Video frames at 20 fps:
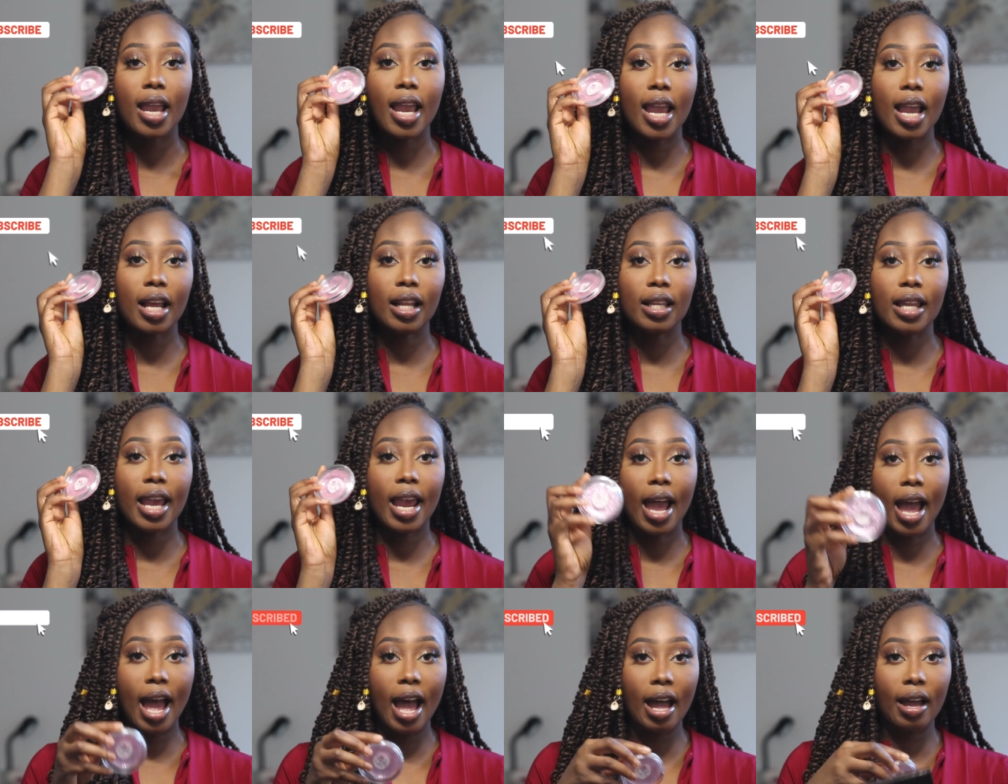And they
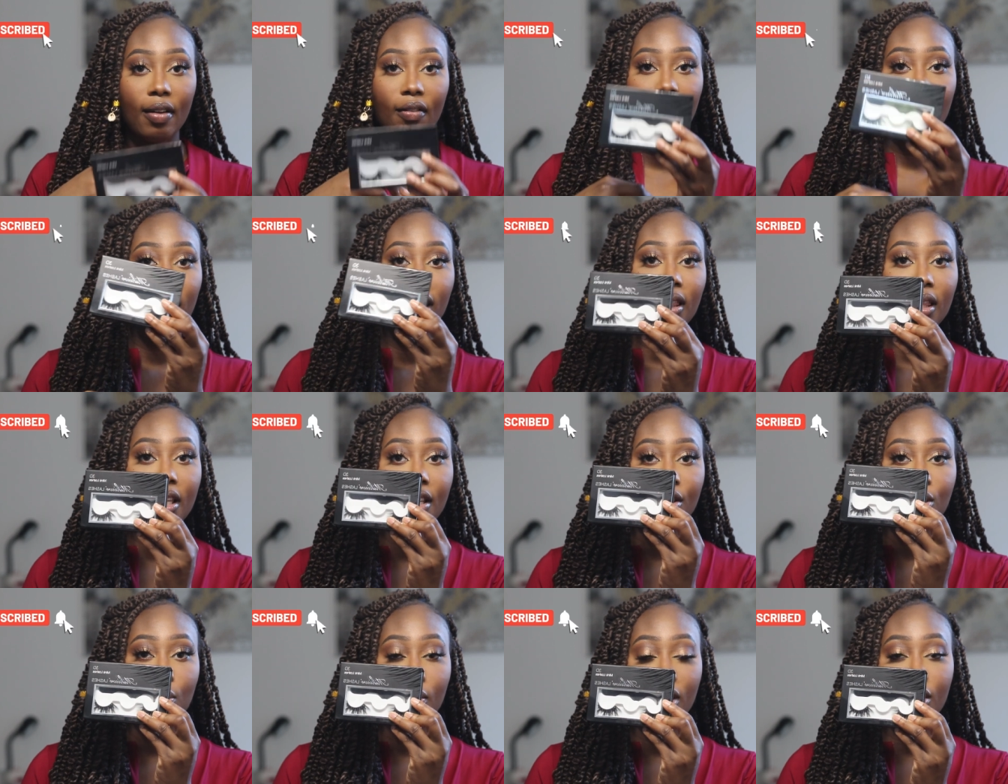have
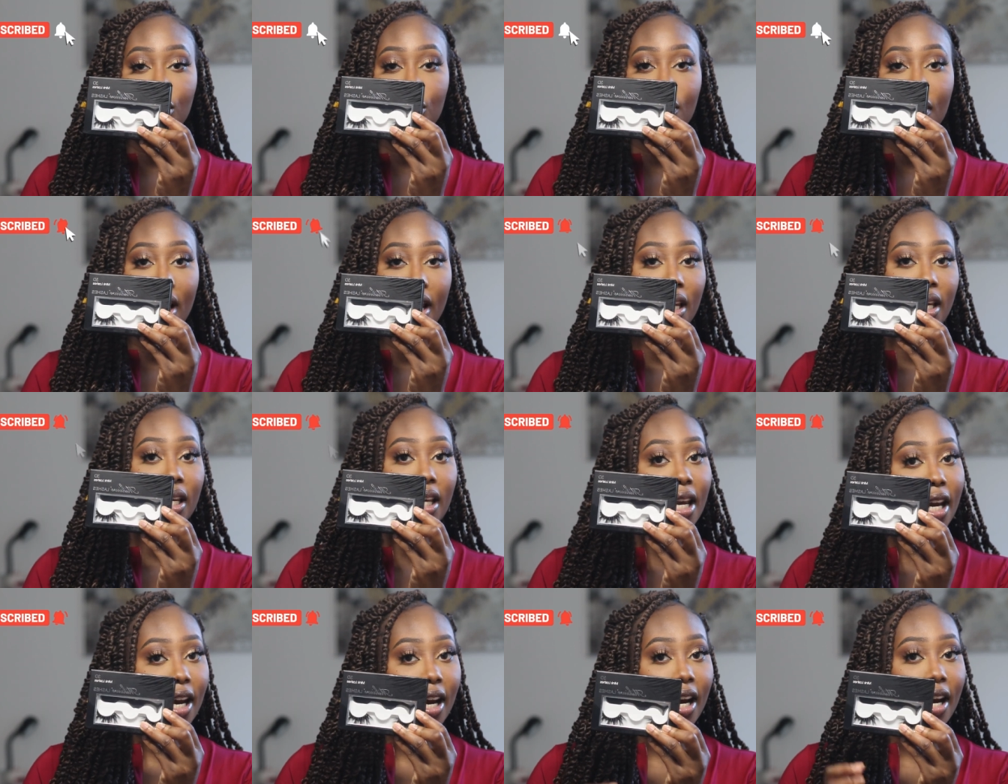these ones right
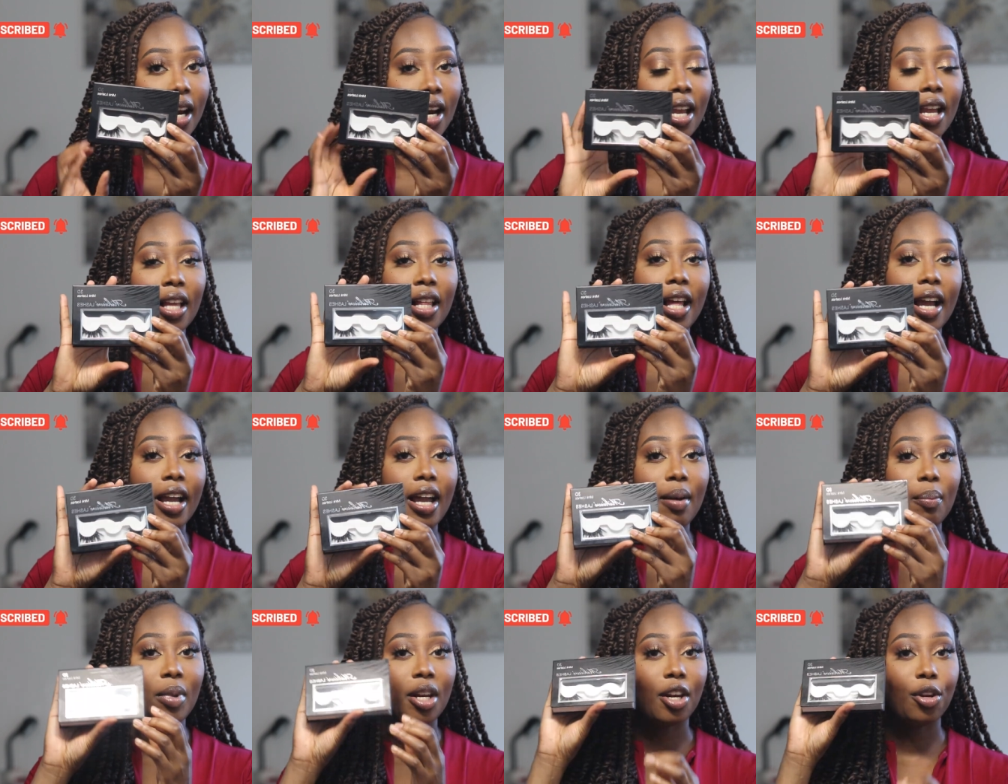here that
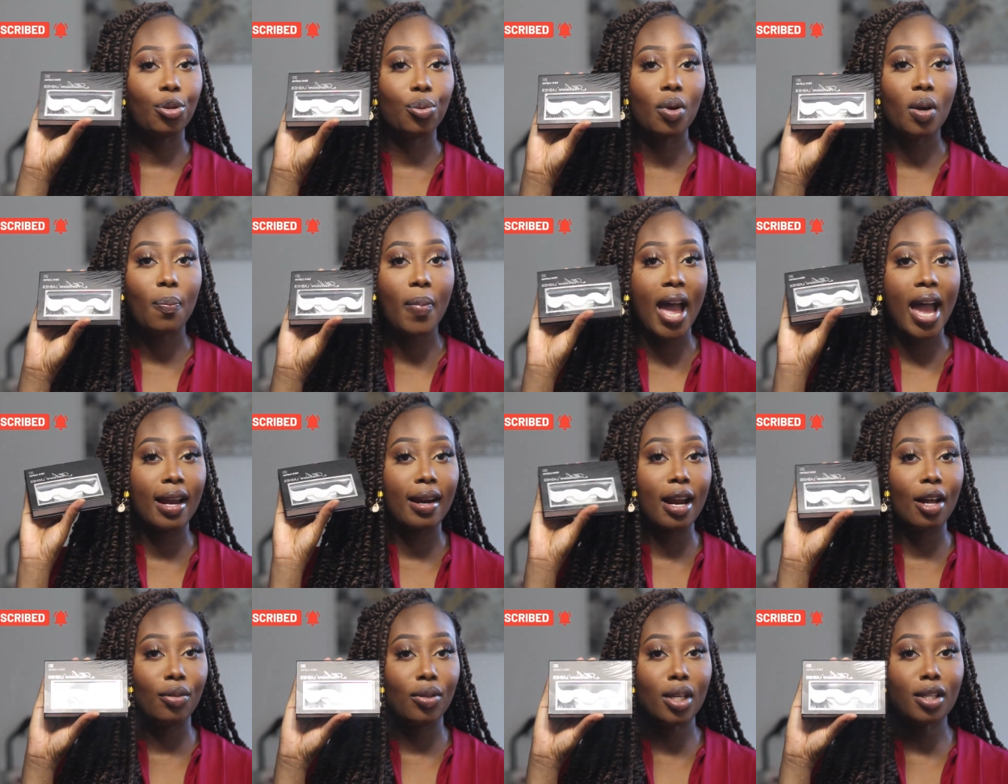come in a three pack.
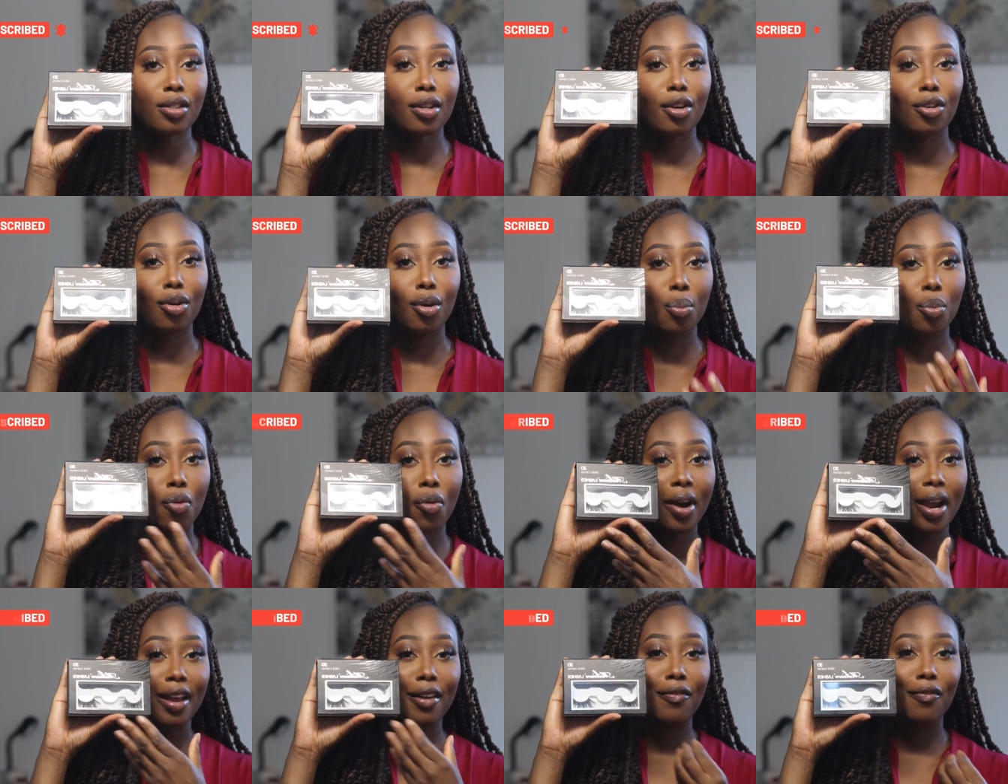Now these are their
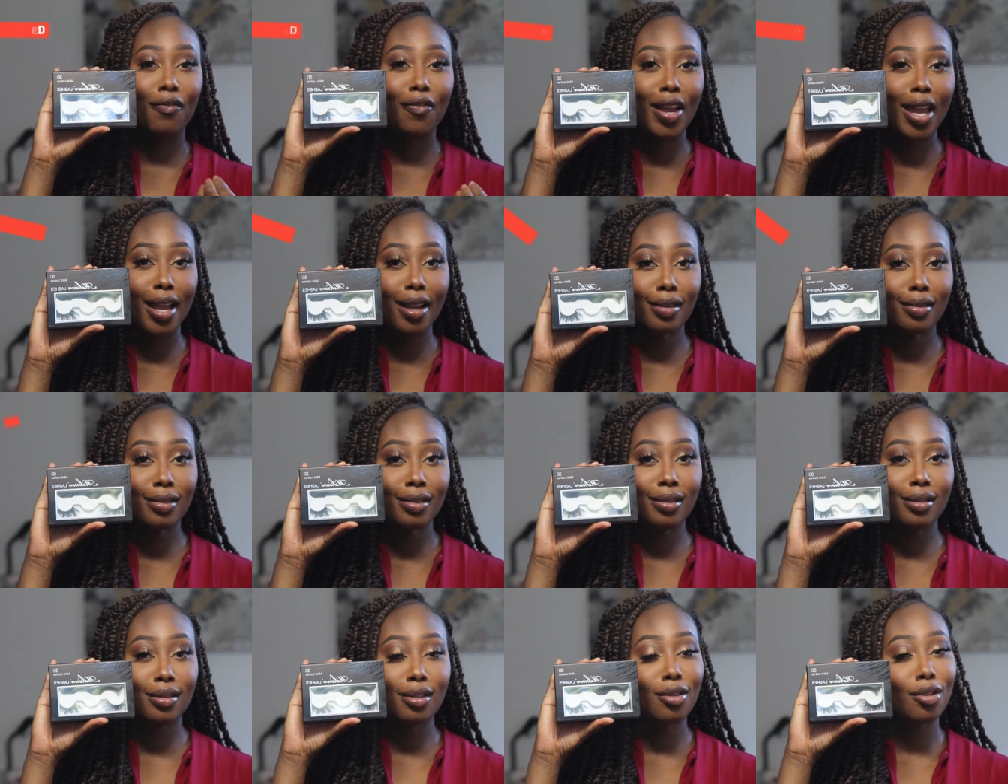more advanced.